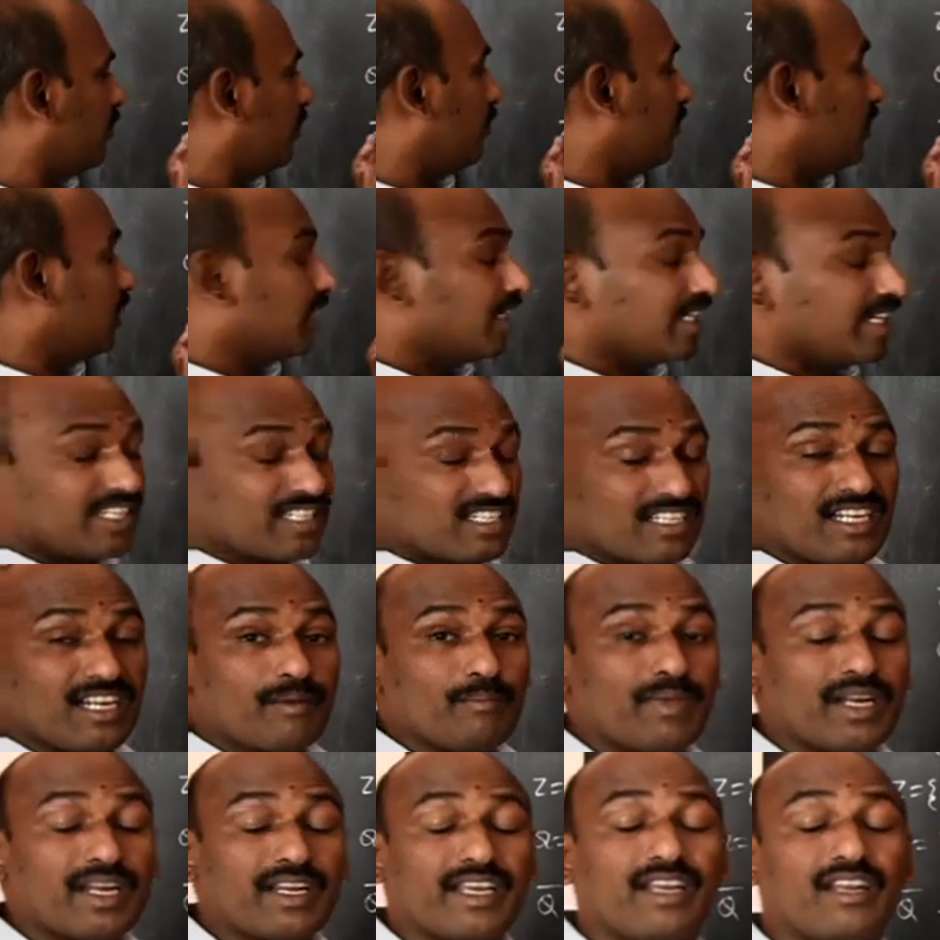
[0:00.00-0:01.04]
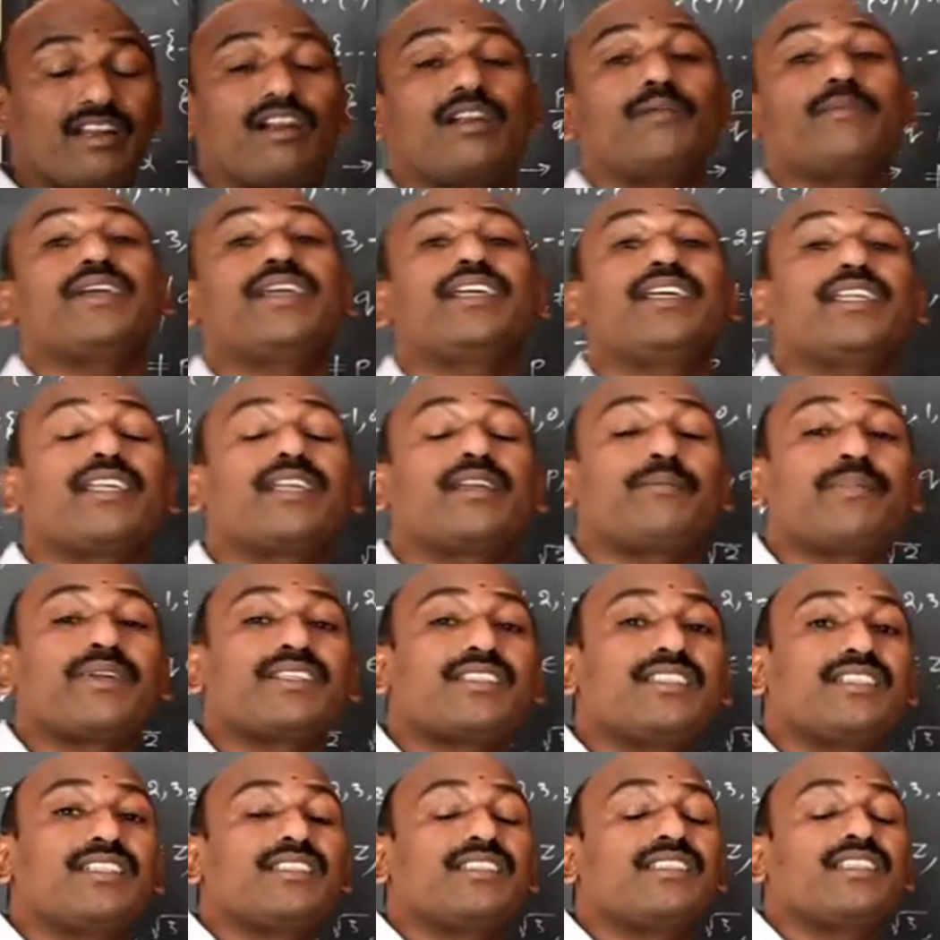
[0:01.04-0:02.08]
irrational number cannot be
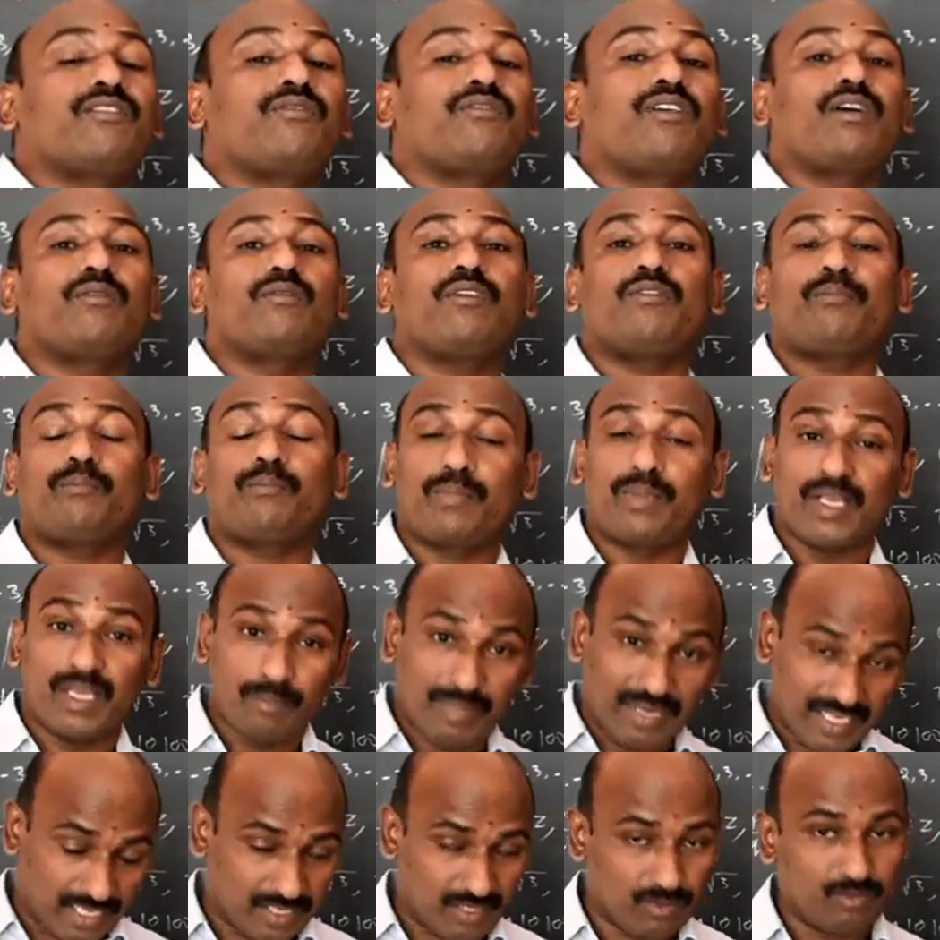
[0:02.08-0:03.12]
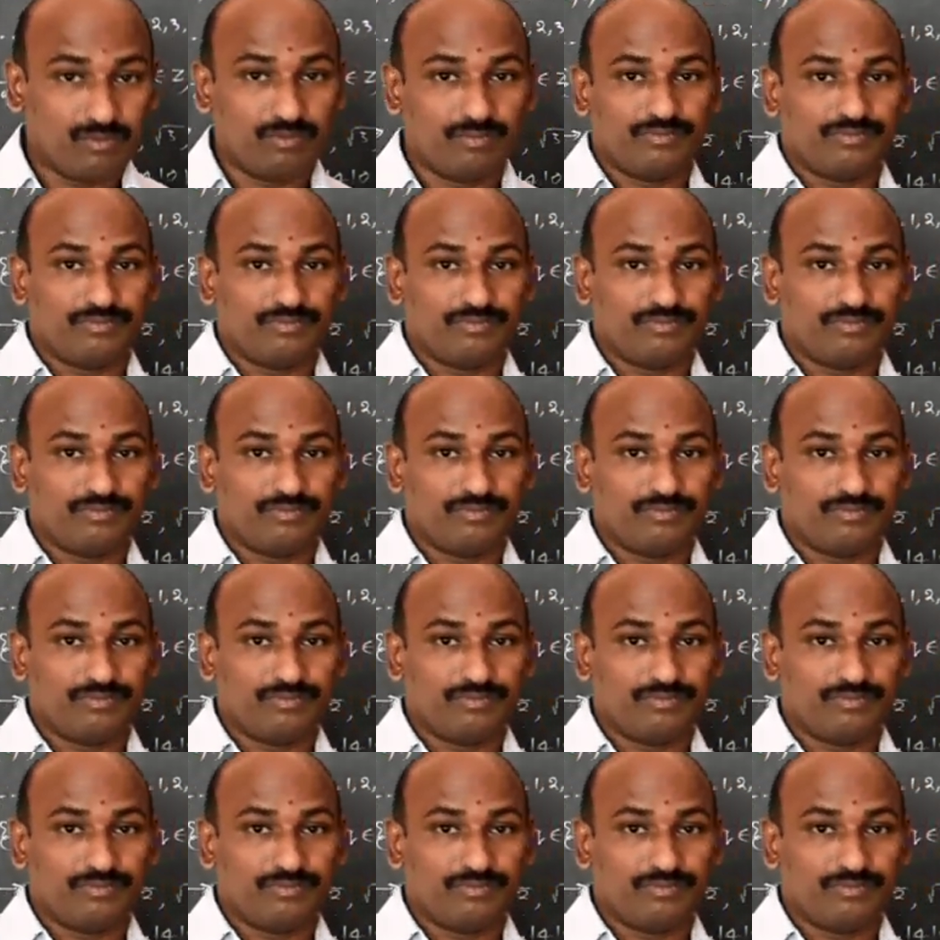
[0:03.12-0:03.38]
represented in the form of p by q.